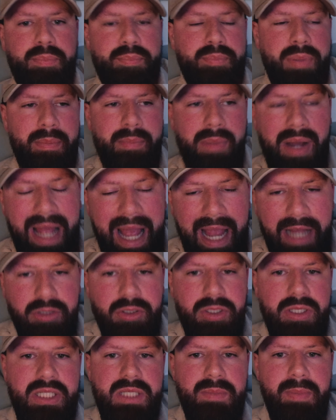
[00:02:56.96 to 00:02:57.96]
But my
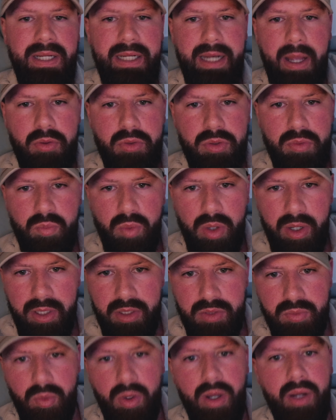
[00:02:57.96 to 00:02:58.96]
actions speak louder than
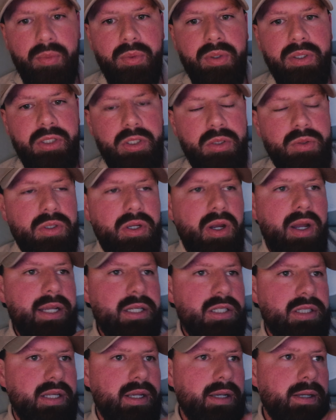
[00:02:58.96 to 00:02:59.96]
words. What I want you
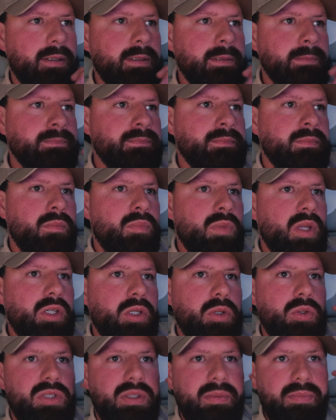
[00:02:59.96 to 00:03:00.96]
guys to
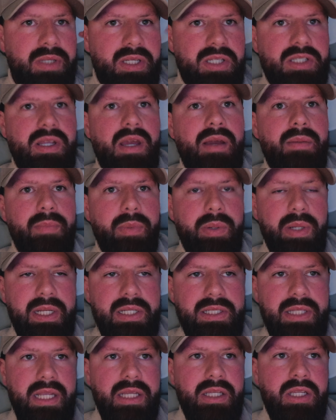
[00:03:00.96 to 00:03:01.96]
use some discernment
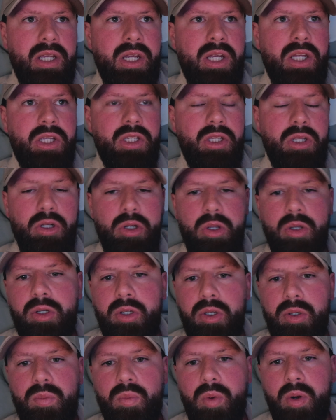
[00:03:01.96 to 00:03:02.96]
is that look
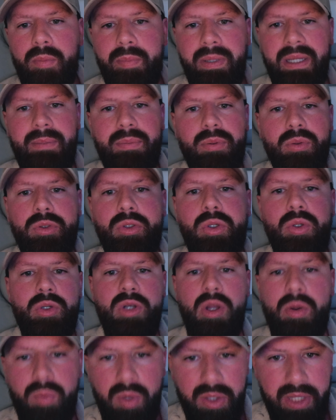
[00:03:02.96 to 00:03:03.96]
at what people do,
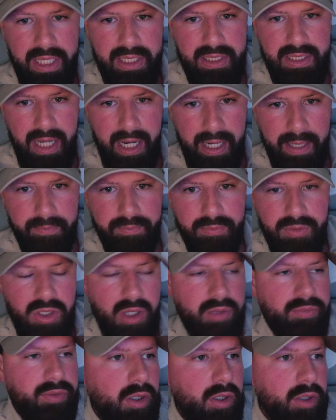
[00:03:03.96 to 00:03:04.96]
not what they say. So
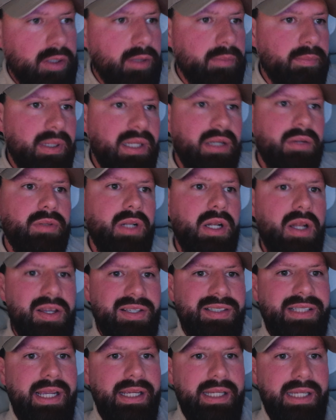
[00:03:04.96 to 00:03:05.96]
look at me over the
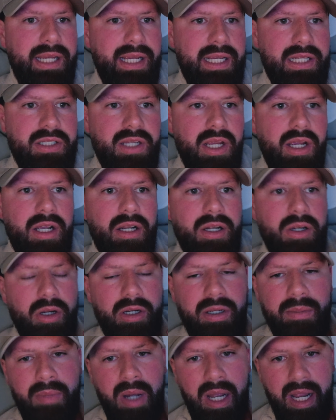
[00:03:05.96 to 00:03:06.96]
last eight years,
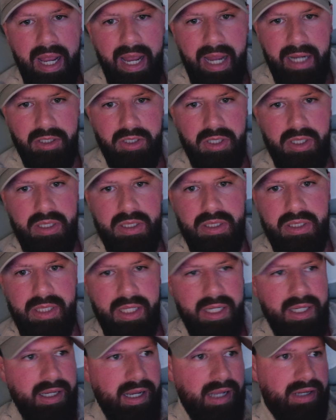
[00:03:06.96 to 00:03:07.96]
look at my actions
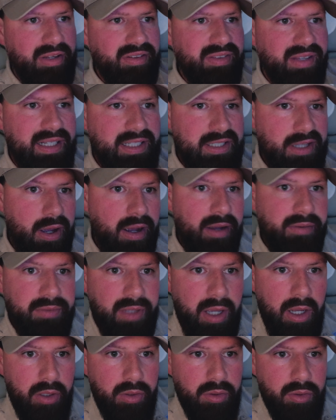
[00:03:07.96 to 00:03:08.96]
and the things that I've
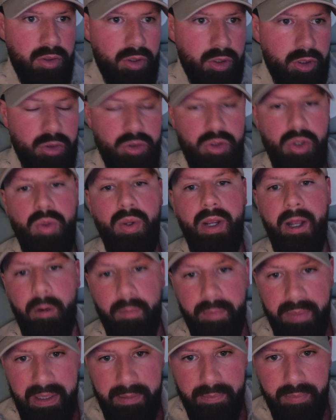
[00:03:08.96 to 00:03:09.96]
done to
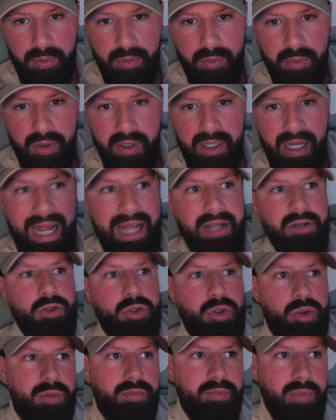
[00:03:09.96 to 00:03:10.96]
help people and
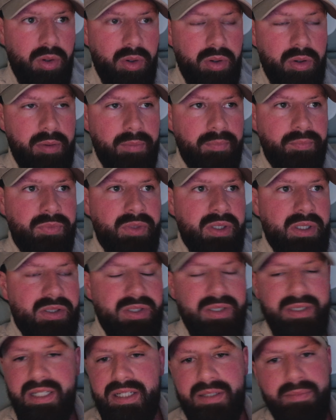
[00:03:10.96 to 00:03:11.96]
do more.
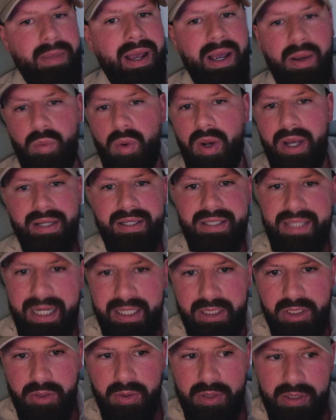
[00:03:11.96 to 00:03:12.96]
So it doesn't matter what I
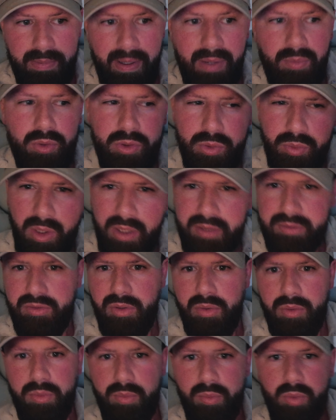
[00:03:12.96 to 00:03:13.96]
say to you, it's about what do I
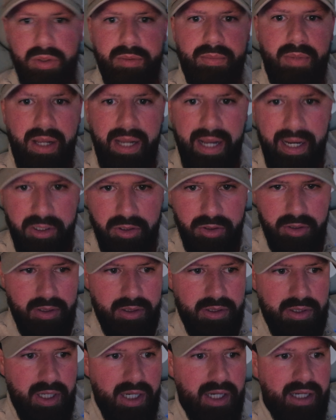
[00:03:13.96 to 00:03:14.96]
do? What do my
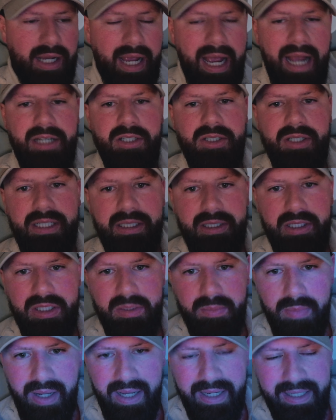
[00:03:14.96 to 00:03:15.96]
actions actually
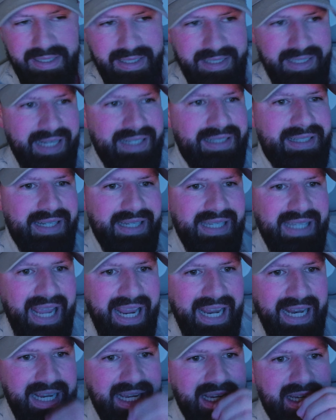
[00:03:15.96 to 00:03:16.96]
display? Because at the end of the
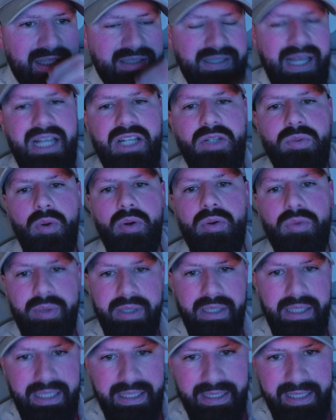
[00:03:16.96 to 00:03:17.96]
day, that's what
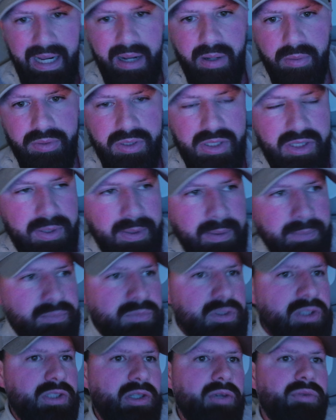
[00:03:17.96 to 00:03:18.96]
really counts.
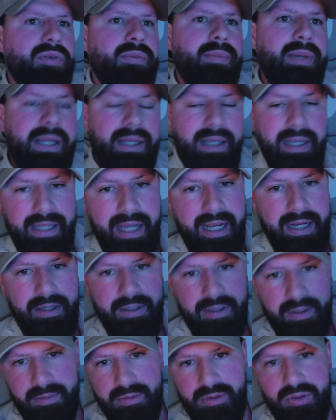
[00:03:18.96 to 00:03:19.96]
So for me, again,
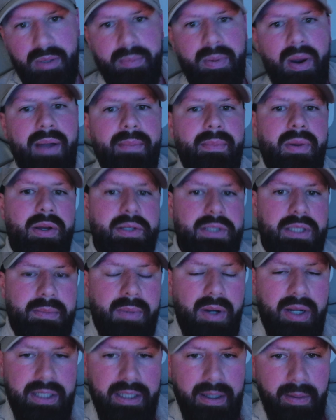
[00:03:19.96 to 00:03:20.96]
Dubai
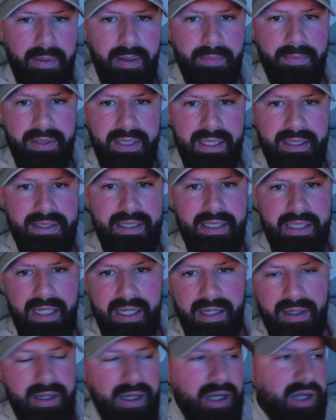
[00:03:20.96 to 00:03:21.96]
Mastermind coming up at the end of the
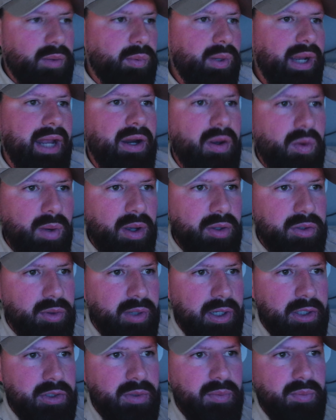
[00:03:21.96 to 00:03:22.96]
year. We had our wealth
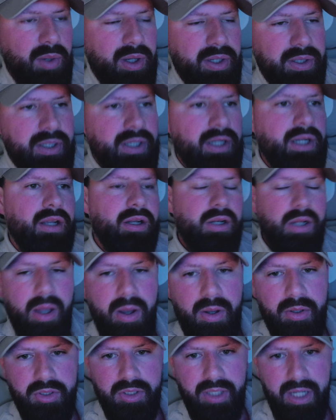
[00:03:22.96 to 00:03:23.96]
creation one
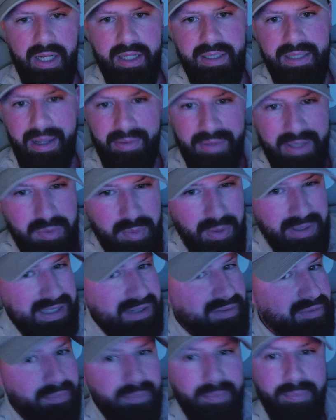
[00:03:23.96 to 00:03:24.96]
last year. Now this one's
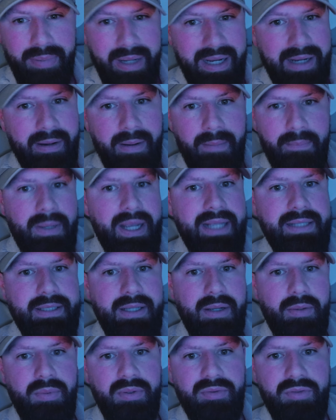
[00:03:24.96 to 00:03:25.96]
even bigger,
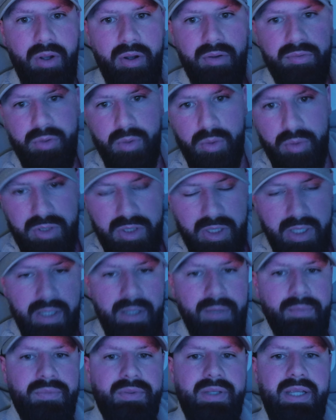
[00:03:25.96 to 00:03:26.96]
better. We've got, of course,
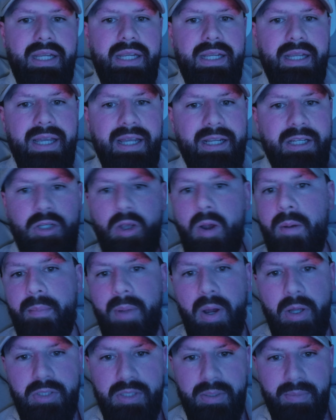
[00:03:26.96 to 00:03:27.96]
the uh, yacht
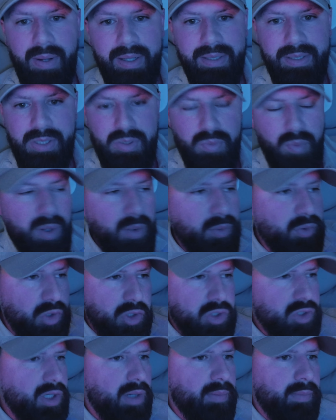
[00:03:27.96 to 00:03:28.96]
mastermind as well, and
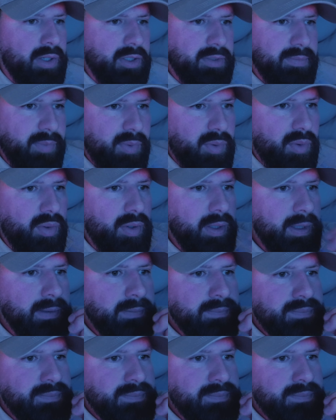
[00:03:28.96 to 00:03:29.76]
just so much more.